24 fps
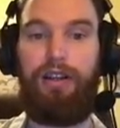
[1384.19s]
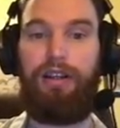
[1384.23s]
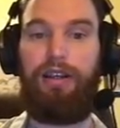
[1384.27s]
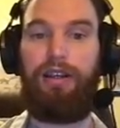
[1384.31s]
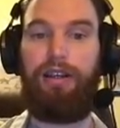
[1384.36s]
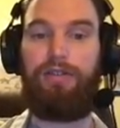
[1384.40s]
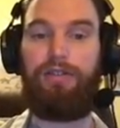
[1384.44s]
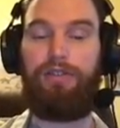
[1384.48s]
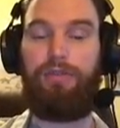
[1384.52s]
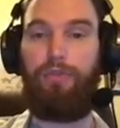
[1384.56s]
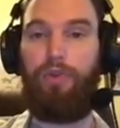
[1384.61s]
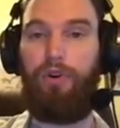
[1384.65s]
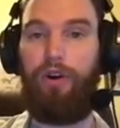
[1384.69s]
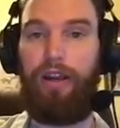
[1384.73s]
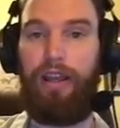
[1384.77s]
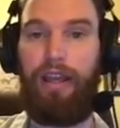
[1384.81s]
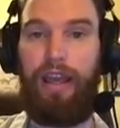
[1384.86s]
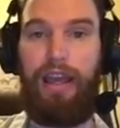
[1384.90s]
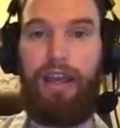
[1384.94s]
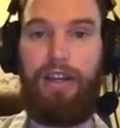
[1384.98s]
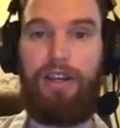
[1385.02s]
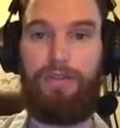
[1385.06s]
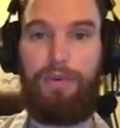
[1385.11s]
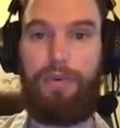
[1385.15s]
gives it more
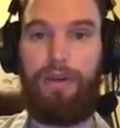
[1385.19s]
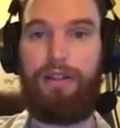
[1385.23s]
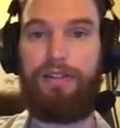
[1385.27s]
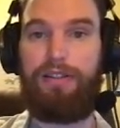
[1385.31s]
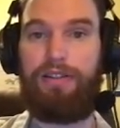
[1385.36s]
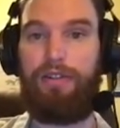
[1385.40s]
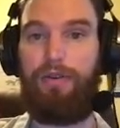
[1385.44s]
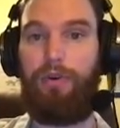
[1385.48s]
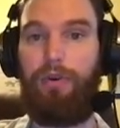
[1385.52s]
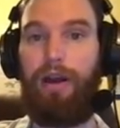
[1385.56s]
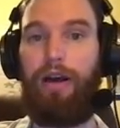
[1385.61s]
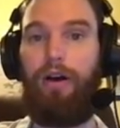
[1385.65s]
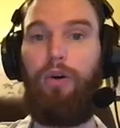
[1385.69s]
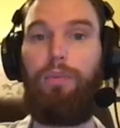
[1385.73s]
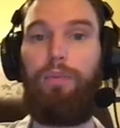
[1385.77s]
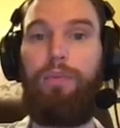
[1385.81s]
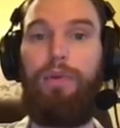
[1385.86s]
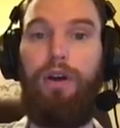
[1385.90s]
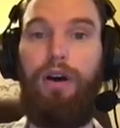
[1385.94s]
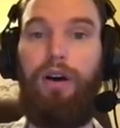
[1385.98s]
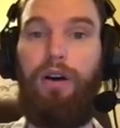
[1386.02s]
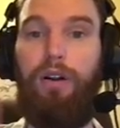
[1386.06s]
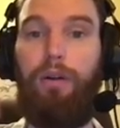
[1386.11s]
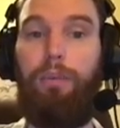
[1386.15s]
engagement to help
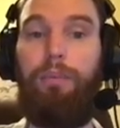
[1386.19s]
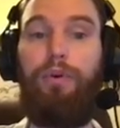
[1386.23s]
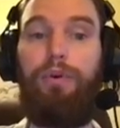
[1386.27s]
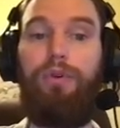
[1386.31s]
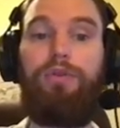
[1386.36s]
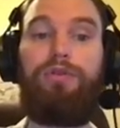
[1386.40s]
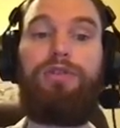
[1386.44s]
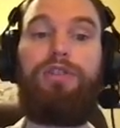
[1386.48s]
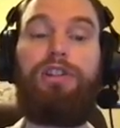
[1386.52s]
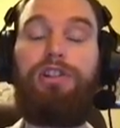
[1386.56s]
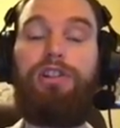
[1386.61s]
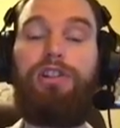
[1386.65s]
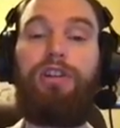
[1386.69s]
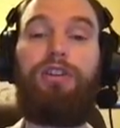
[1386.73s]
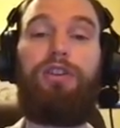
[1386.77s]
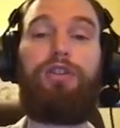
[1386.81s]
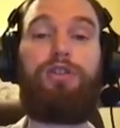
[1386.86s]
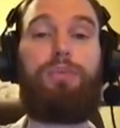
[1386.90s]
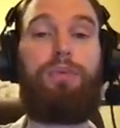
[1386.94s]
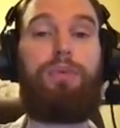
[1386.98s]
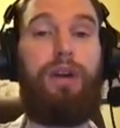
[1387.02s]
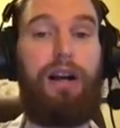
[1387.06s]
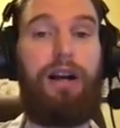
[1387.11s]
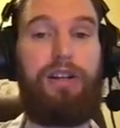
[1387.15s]
y'all boost each
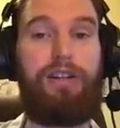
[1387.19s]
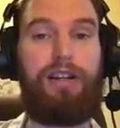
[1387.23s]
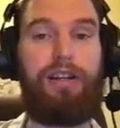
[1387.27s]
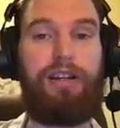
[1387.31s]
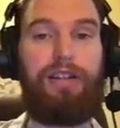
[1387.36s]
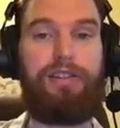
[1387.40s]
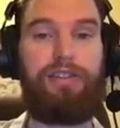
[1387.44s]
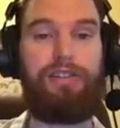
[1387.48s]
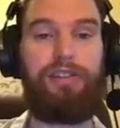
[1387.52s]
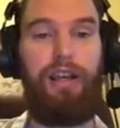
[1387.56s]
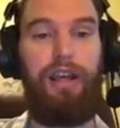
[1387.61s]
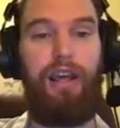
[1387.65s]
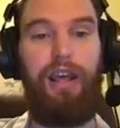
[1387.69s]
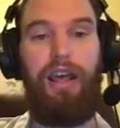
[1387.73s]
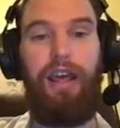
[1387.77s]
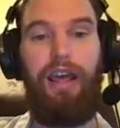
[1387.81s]
other's projects.